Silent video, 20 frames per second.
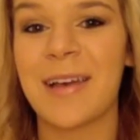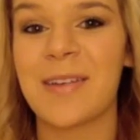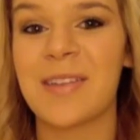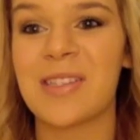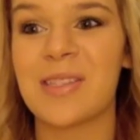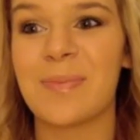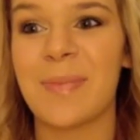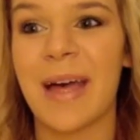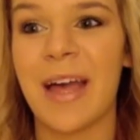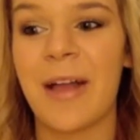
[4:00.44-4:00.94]

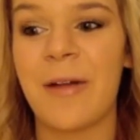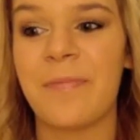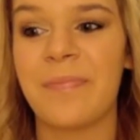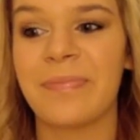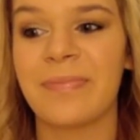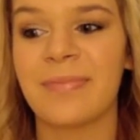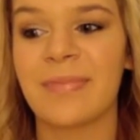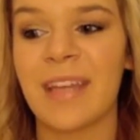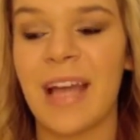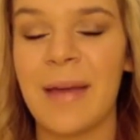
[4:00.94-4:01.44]
clothes, but
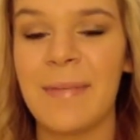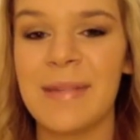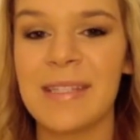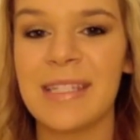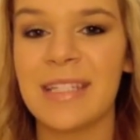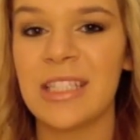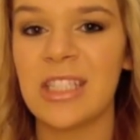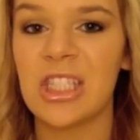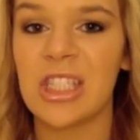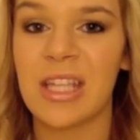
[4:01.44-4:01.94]
I
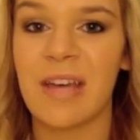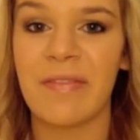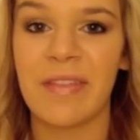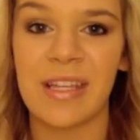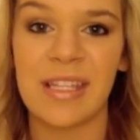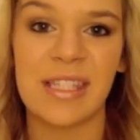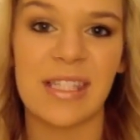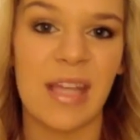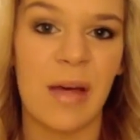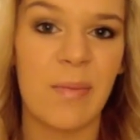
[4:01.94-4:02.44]
basically just have
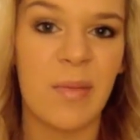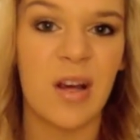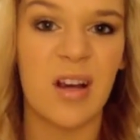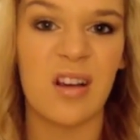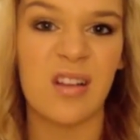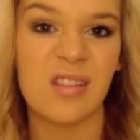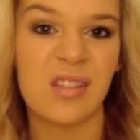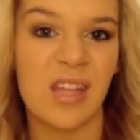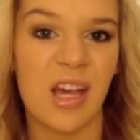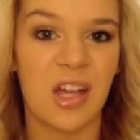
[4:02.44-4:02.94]
like
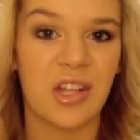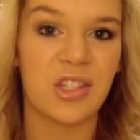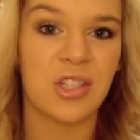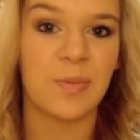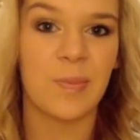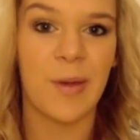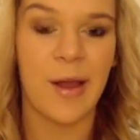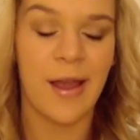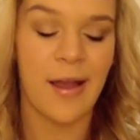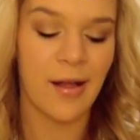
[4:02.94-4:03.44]
summer slash
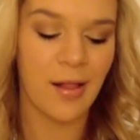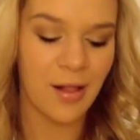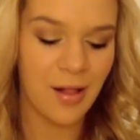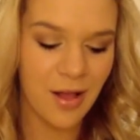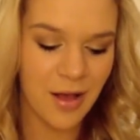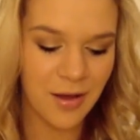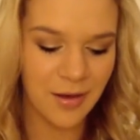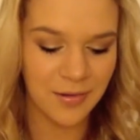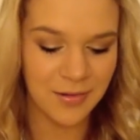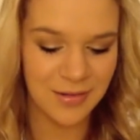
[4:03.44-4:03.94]
spring
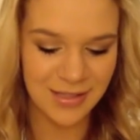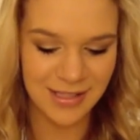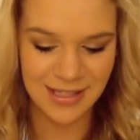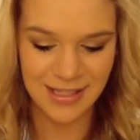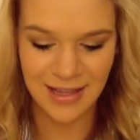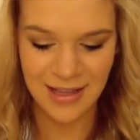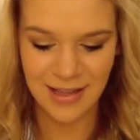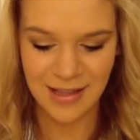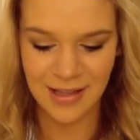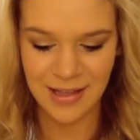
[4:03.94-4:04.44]
clothes.
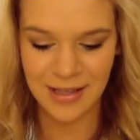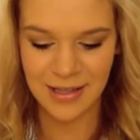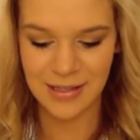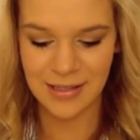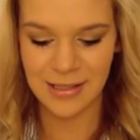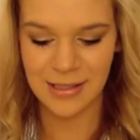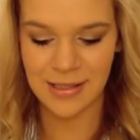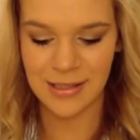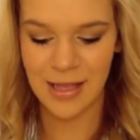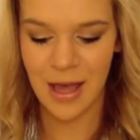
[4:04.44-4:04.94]

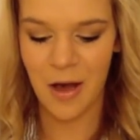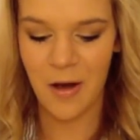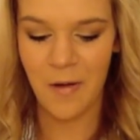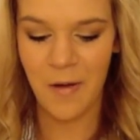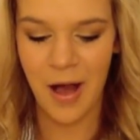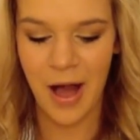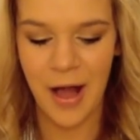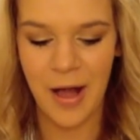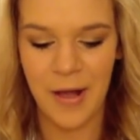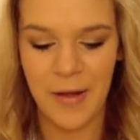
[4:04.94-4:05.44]
So,
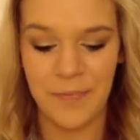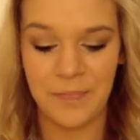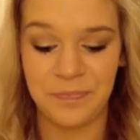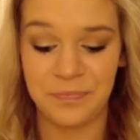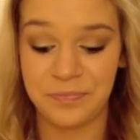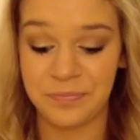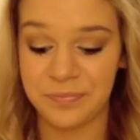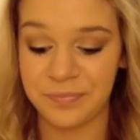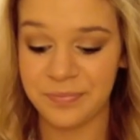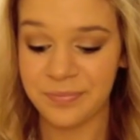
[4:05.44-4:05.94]
um,
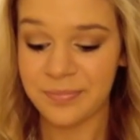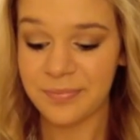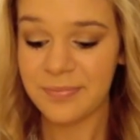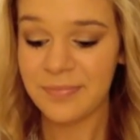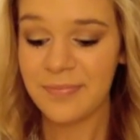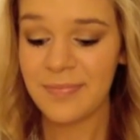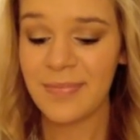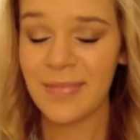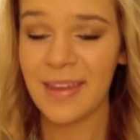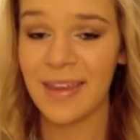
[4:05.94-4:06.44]

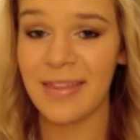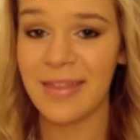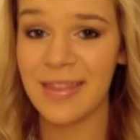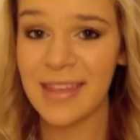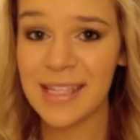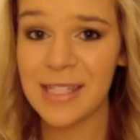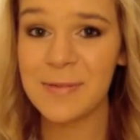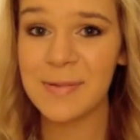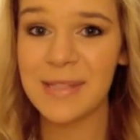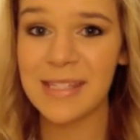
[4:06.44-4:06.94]

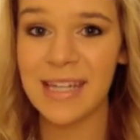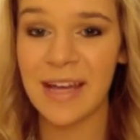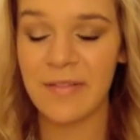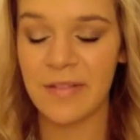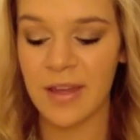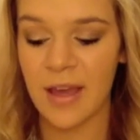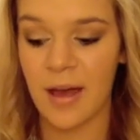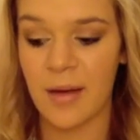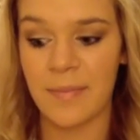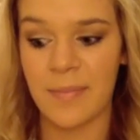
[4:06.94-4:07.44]
this was
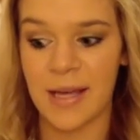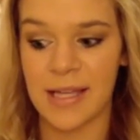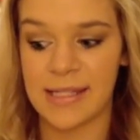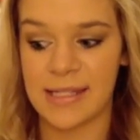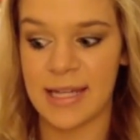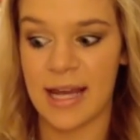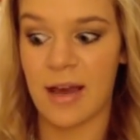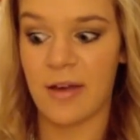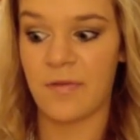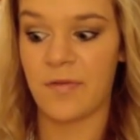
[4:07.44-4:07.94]
definitely a
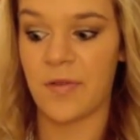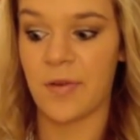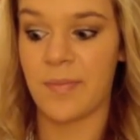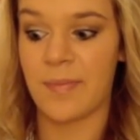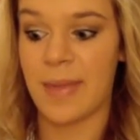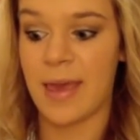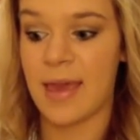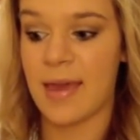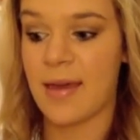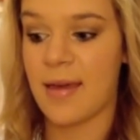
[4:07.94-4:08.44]
must-have for
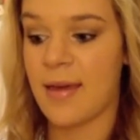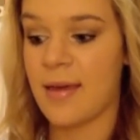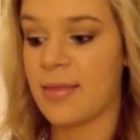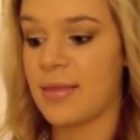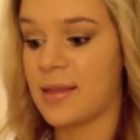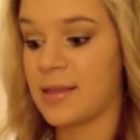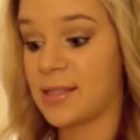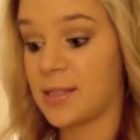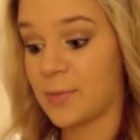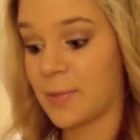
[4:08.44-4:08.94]
me
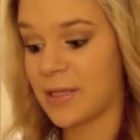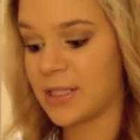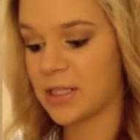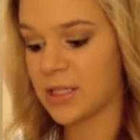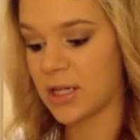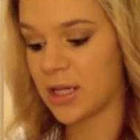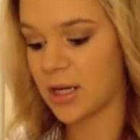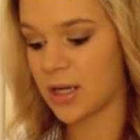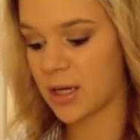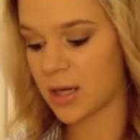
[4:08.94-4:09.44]
this
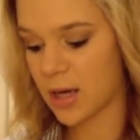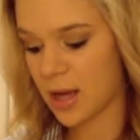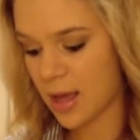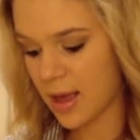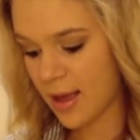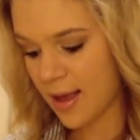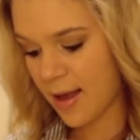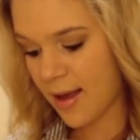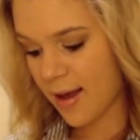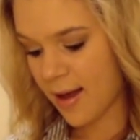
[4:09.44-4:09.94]
winter.
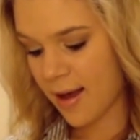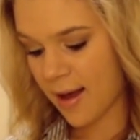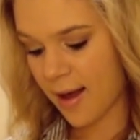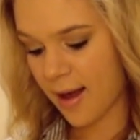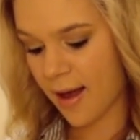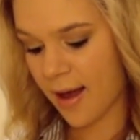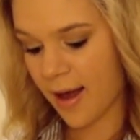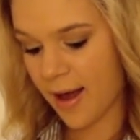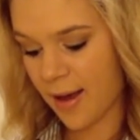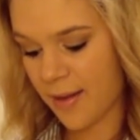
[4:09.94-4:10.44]

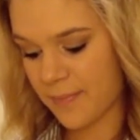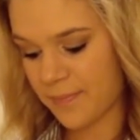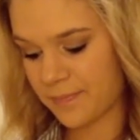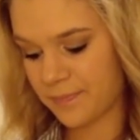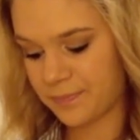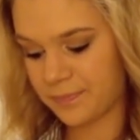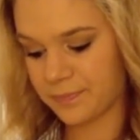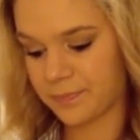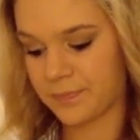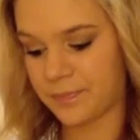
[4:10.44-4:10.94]
Um,
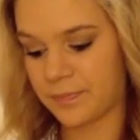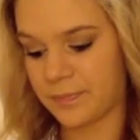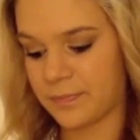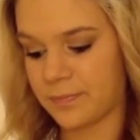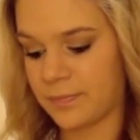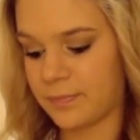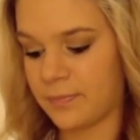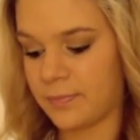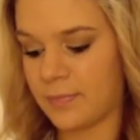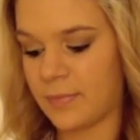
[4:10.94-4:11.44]

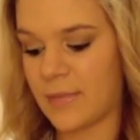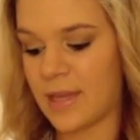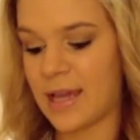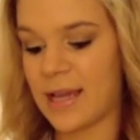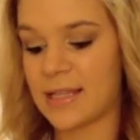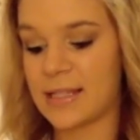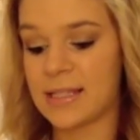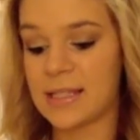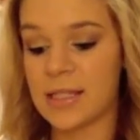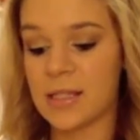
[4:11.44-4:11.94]

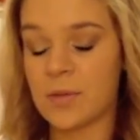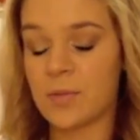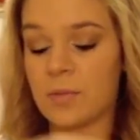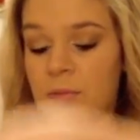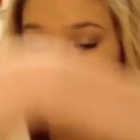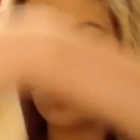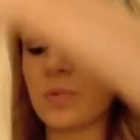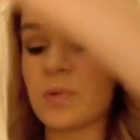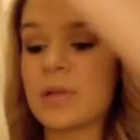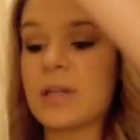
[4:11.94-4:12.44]
it's this
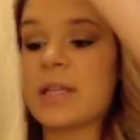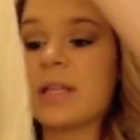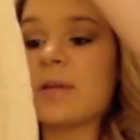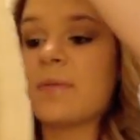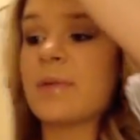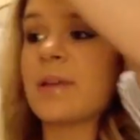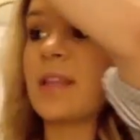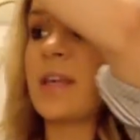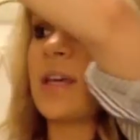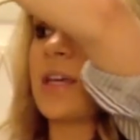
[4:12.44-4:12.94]

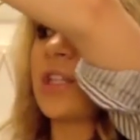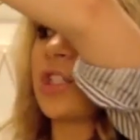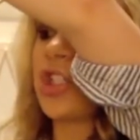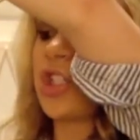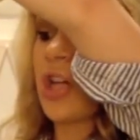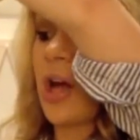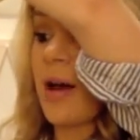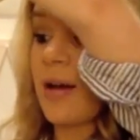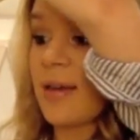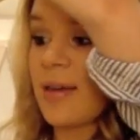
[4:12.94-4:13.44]
really, really
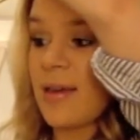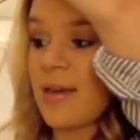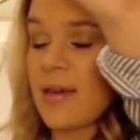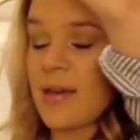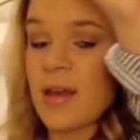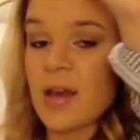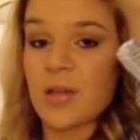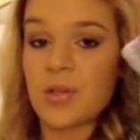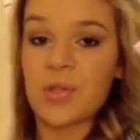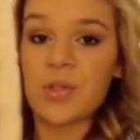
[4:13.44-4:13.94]

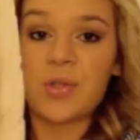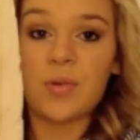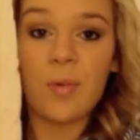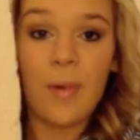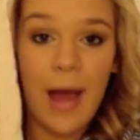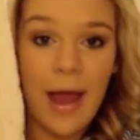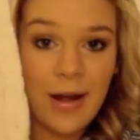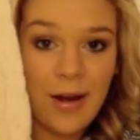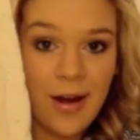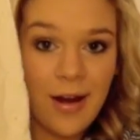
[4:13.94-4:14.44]
chunky
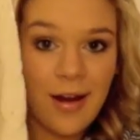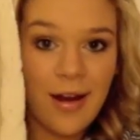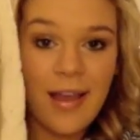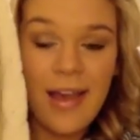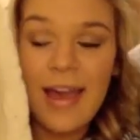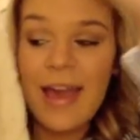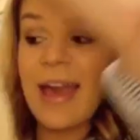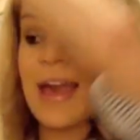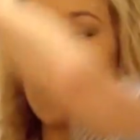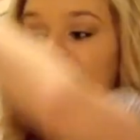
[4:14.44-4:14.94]
sweater,
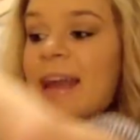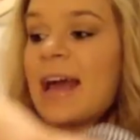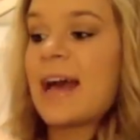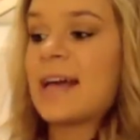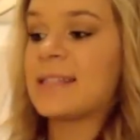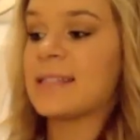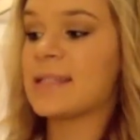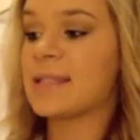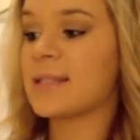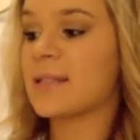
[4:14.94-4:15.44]
and it
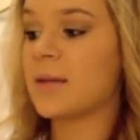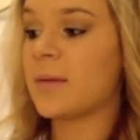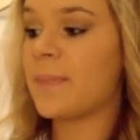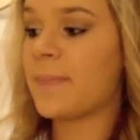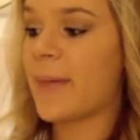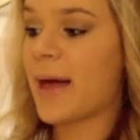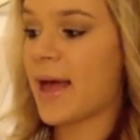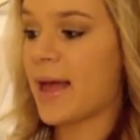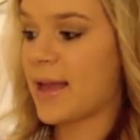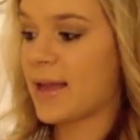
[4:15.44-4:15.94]
has this
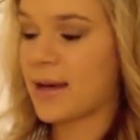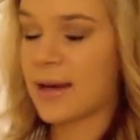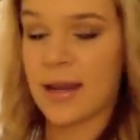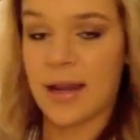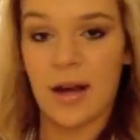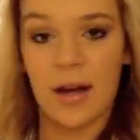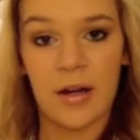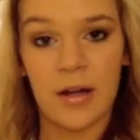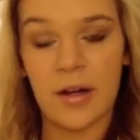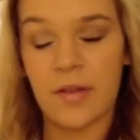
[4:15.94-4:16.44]
little button
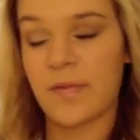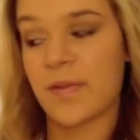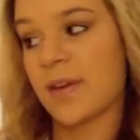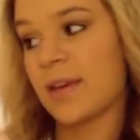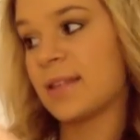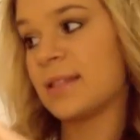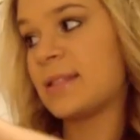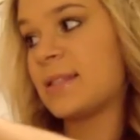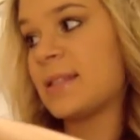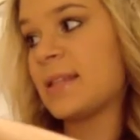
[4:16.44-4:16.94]
here, I don't know if you
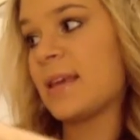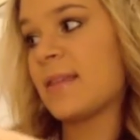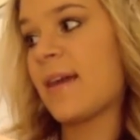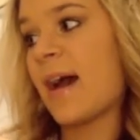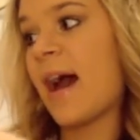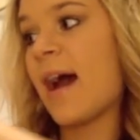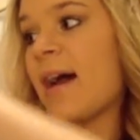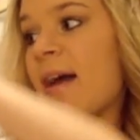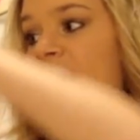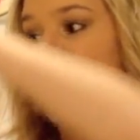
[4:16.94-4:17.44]
can see
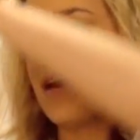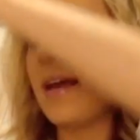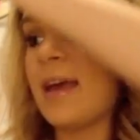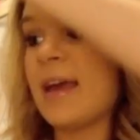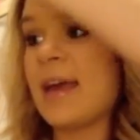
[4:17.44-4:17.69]
that,